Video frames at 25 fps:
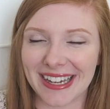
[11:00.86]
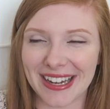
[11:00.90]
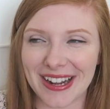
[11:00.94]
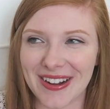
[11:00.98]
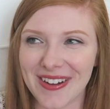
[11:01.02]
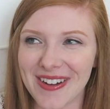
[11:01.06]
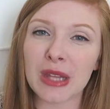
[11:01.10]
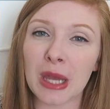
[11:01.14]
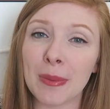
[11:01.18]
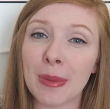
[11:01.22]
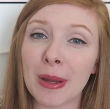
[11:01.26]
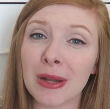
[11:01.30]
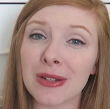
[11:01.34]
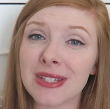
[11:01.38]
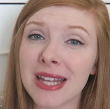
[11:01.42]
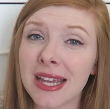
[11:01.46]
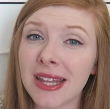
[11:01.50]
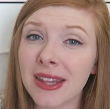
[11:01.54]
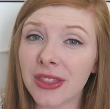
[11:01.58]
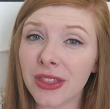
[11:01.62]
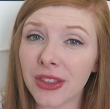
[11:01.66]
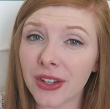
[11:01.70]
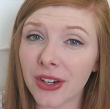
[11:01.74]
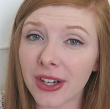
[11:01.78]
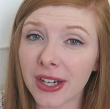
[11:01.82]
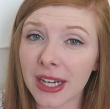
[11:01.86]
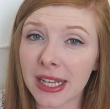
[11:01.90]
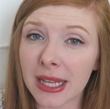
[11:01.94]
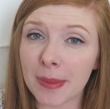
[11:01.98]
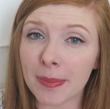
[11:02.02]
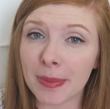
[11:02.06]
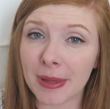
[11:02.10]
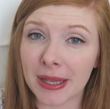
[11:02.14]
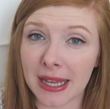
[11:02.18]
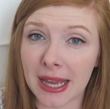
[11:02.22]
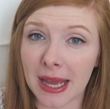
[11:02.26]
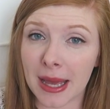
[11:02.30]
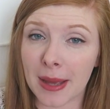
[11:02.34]
you know? About 10.30
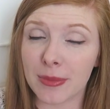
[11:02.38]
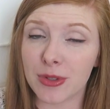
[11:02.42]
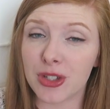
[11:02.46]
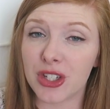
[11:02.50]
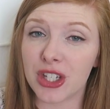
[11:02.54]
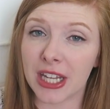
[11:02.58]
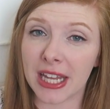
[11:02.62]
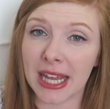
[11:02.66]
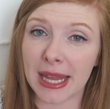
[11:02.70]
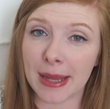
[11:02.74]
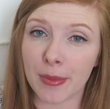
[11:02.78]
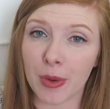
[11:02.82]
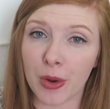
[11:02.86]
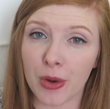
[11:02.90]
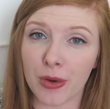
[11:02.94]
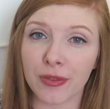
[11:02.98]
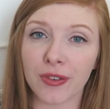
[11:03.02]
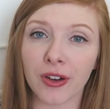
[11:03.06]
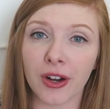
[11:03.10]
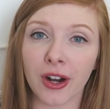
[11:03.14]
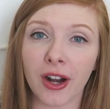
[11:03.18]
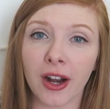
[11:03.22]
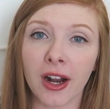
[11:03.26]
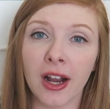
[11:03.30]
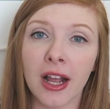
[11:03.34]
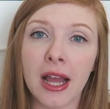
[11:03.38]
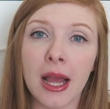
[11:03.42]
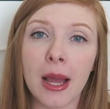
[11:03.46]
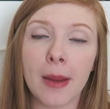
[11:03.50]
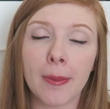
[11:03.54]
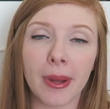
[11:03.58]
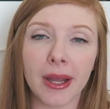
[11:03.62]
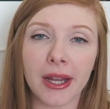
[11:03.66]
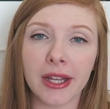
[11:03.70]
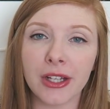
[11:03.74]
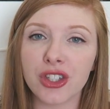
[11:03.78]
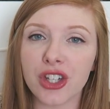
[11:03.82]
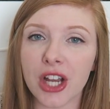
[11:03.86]
p.m. she came over.
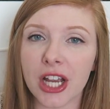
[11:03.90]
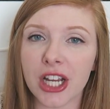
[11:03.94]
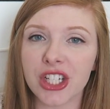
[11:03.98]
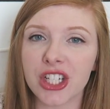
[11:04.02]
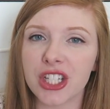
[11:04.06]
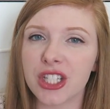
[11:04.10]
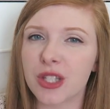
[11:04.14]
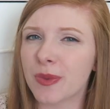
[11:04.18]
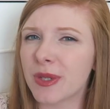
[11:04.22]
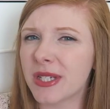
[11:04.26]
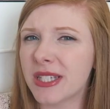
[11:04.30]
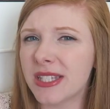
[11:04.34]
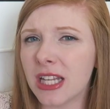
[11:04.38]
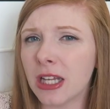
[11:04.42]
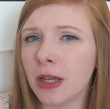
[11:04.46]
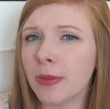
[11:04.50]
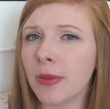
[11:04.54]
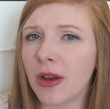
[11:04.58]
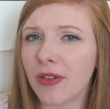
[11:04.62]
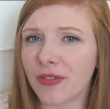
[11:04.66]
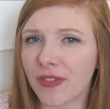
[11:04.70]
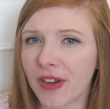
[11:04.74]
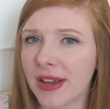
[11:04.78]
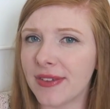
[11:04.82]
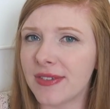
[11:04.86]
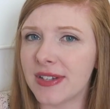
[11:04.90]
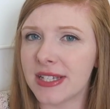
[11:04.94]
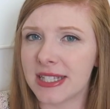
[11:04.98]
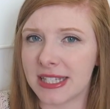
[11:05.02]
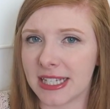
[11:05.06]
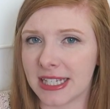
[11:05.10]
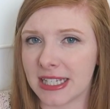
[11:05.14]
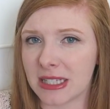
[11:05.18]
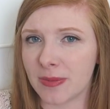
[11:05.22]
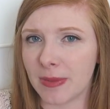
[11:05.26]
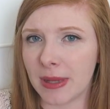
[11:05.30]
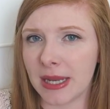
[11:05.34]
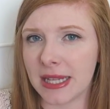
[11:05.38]
My contractions were still about five to
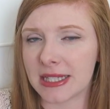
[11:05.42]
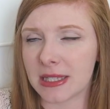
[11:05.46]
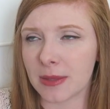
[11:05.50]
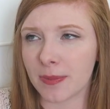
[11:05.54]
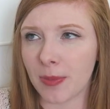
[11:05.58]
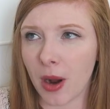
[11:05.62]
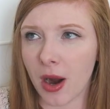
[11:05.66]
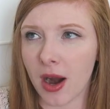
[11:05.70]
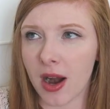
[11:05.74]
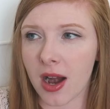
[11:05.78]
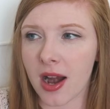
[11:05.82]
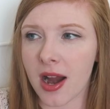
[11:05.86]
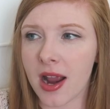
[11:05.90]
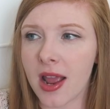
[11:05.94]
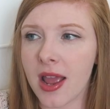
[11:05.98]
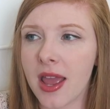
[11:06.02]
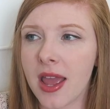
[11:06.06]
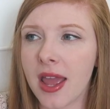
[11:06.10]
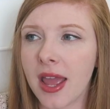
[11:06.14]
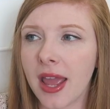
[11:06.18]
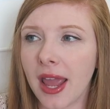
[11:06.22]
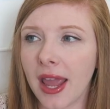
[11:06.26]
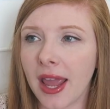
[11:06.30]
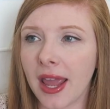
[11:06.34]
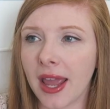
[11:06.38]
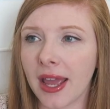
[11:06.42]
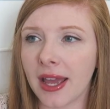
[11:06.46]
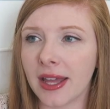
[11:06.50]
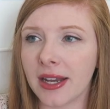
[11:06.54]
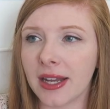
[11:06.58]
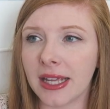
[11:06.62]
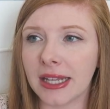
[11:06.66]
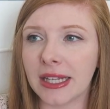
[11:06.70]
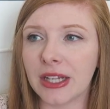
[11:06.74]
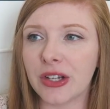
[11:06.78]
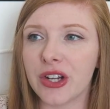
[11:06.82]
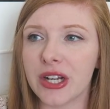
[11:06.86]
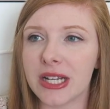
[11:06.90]
six minutes minutes apart and
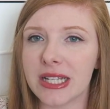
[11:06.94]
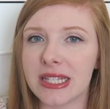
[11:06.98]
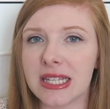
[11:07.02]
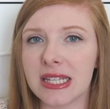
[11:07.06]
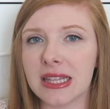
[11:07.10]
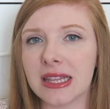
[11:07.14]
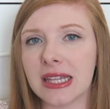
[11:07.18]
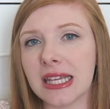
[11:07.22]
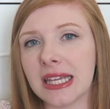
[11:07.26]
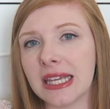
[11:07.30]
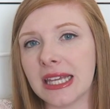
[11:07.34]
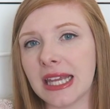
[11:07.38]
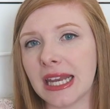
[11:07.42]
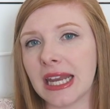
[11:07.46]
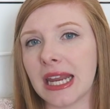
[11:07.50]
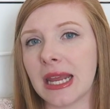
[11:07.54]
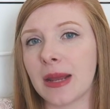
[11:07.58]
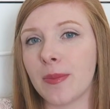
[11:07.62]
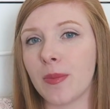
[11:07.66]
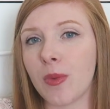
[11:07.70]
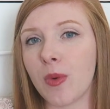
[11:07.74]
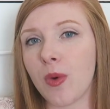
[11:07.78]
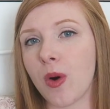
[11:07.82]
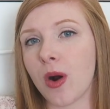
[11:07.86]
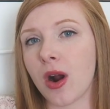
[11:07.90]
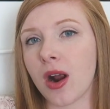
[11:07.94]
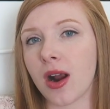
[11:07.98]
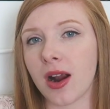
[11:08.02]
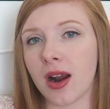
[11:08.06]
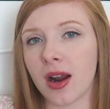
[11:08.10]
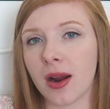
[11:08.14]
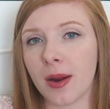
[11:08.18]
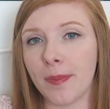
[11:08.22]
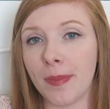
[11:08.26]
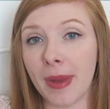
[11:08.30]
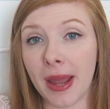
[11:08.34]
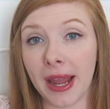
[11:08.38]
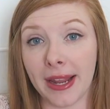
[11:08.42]
increasingly getting
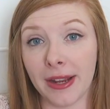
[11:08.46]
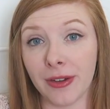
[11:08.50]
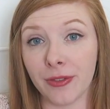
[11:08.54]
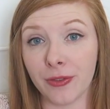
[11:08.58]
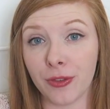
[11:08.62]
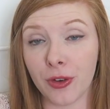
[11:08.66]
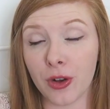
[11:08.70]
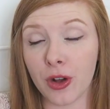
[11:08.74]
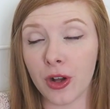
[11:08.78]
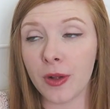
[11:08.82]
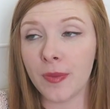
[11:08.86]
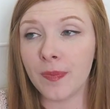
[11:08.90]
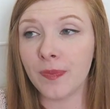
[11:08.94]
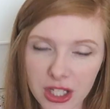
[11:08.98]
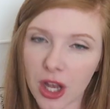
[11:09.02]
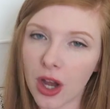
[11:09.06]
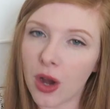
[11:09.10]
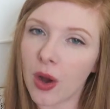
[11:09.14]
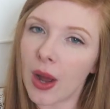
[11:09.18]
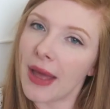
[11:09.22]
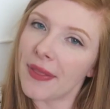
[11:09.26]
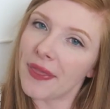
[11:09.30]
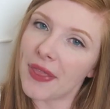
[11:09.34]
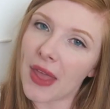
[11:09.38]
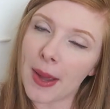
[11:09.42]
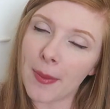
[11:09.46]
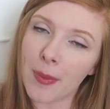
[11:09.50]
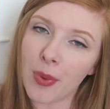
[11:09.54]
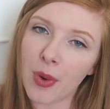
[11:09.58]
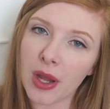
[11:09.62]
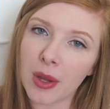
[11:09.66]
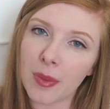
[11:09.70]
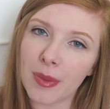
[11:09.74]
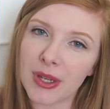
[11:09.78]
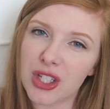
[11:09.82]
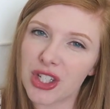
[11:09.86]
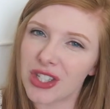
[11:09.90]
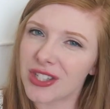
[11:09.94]
more painful. So at that
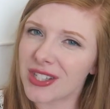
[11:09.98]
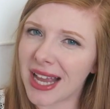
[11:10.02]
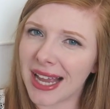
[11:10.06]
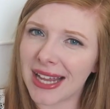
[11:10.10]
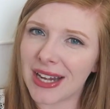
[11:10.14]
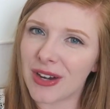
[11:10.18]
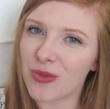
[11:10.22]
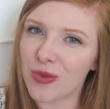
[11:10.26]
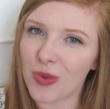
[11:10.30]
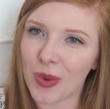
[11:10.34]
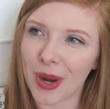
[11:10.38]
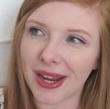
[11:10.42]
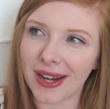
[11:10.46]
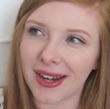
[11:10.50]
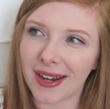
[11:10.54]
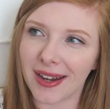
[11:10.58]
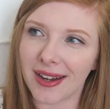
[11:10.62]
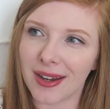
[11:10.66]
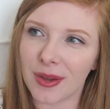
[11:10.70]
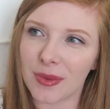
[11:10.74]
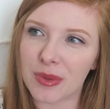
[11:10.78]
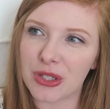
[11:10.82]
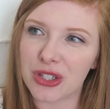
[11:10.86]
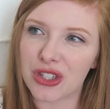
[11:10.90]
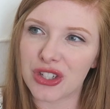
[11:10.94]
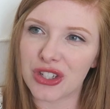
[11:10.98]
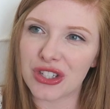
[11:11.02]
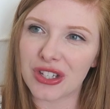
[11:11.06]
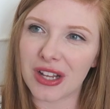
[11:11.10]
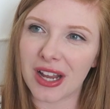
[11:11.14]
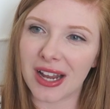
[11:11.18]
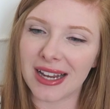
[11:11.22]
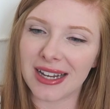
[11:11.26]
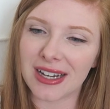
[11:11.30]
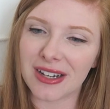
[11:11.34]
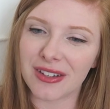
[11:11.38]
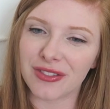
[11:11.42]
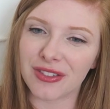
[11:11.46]
point, we just kind of waited. It was just
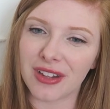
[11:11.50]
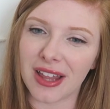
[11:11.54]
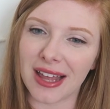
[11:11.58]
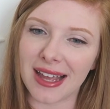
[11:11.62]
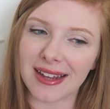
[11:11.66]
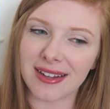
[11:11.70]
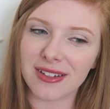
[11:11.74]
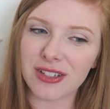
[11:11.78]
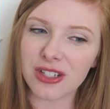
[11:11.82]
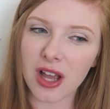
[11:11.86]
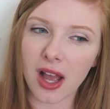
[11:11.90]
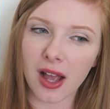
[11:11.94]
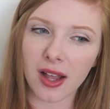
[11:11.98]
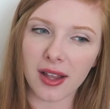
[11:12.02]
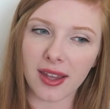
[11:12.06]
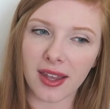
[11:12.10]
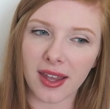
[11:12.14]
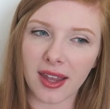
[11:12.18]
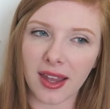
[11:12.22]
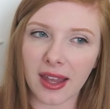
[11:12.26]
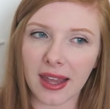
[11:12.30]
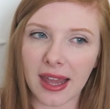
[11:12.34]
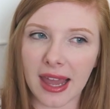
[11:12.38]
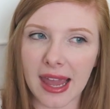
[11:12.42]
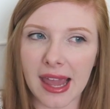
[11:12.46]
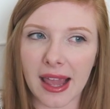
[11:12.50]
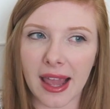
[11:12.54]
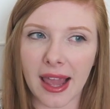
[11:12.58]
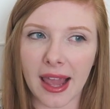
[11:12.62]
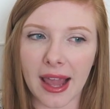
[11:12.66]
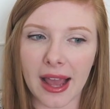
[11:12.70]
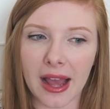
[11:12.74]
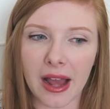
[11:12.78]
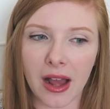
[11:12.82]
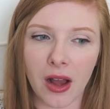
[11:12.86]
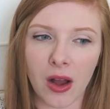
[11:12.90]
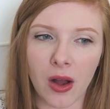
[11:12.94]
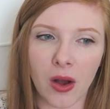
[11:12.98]
kind of like talking, hanging
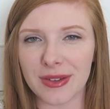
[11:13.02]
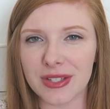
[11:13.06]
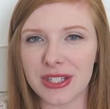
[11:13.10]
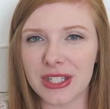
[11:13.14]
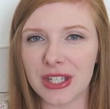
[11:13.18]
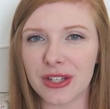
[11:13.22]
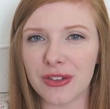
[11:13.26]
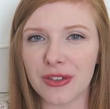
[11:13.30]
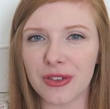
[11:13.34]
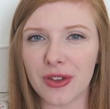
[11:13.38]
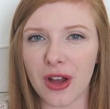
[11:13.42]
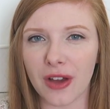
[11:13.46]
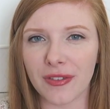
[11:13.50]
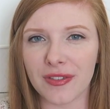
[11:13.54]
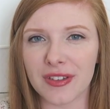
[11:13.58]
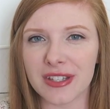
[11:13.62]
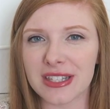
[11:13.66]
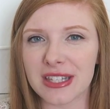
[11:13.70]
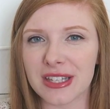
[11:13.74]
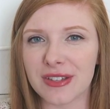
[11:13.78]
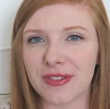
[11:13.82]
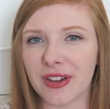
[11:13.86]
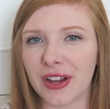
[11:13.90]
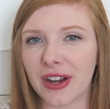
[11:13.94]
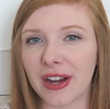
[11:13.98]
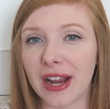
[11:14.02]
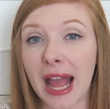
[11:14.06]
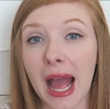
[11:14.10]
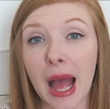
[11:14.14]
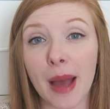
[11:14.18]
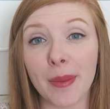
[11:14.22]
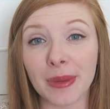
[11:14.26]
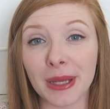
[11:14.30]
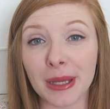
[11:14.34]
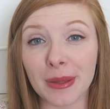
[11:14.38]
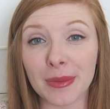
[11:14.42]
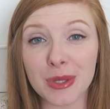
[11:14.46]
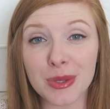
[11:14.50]
out. I was still obviously very
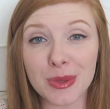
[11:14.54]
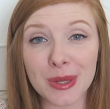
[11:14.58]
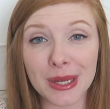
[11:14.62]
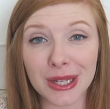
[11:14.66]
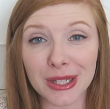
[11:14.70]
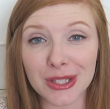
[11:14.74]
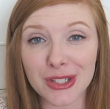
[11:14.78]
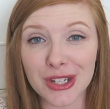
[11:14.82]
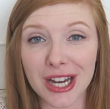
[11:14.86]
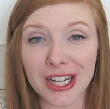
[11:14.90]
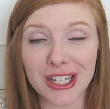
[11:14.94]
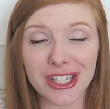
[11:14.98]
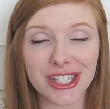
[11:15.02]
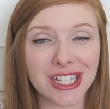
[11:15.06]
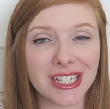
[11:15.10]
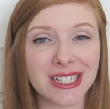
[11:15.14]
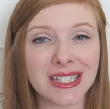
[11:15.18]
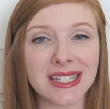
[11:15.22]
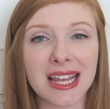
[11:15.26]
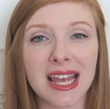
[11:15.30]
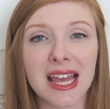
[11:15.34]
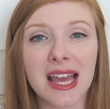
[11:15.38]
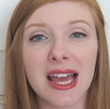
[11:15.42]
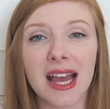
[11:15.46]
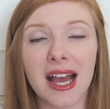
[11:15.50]
happy in between contractions.